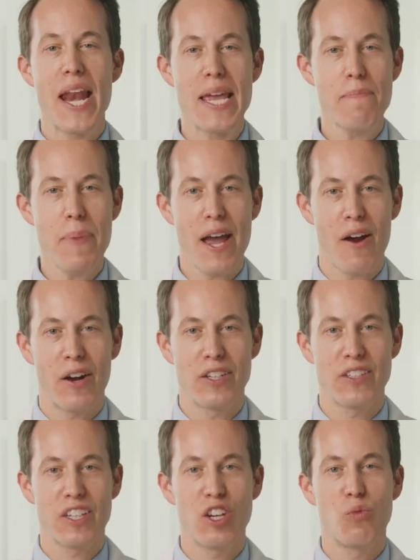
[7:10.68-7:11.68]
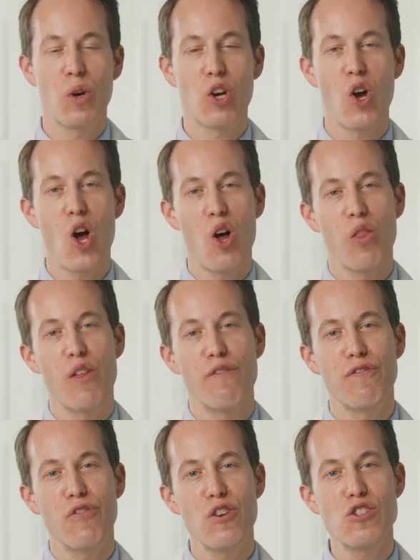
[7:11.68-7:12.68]
Many parents could recall the
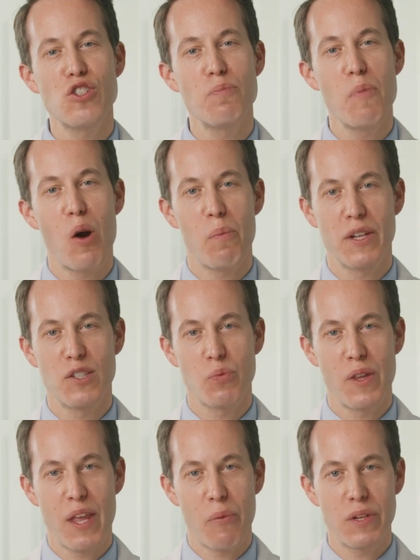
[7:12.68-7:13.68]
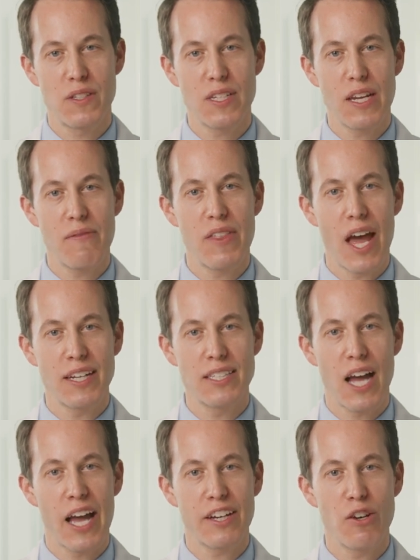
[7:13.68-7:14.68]
first moments when they received that
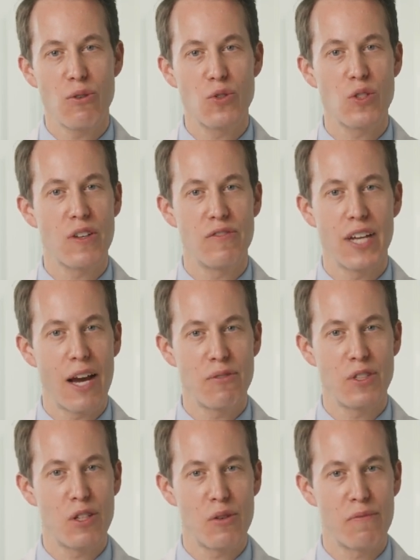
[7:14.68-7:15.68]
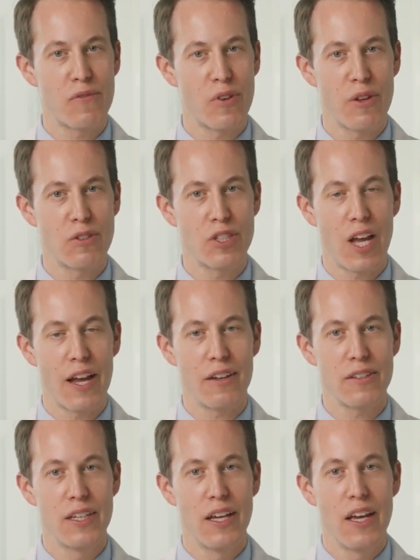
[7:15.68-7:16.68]
diagnosis of Down syndrome for their
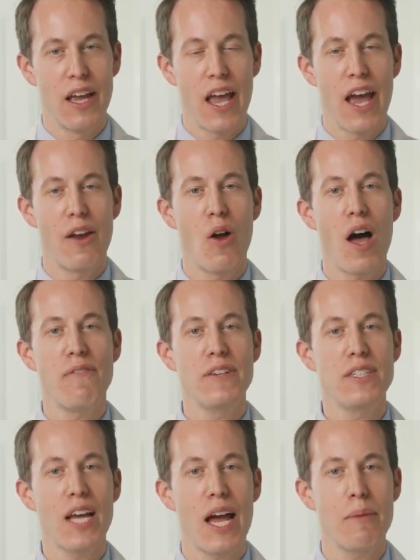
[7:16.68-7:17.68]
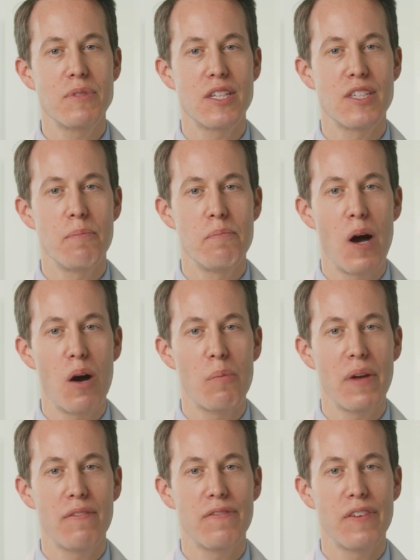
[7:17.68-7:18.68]
child. And oftentimes it's a
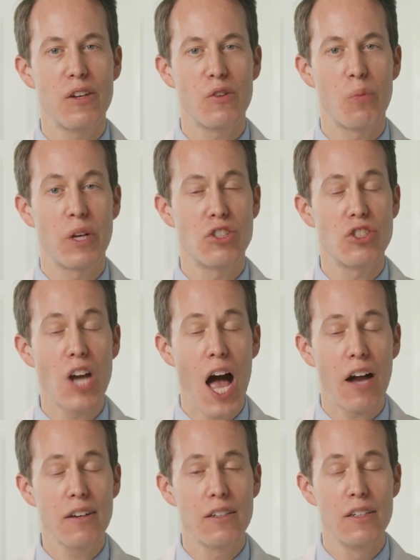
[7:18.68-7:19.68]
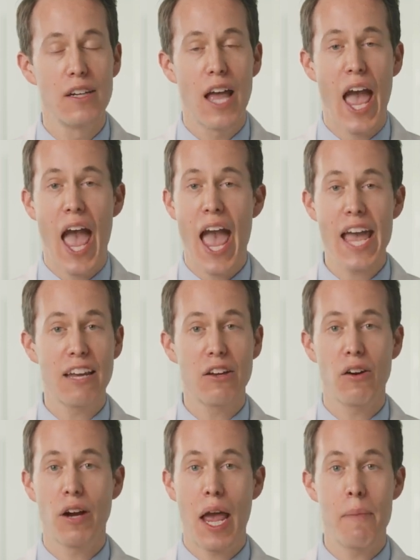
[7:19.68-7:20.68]
moment filled with shock,
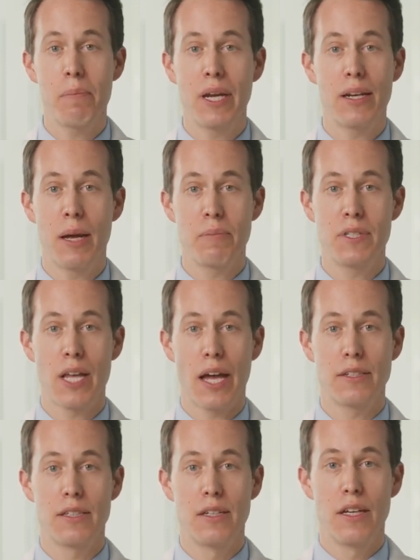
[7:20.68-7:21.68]
anger, and being upset.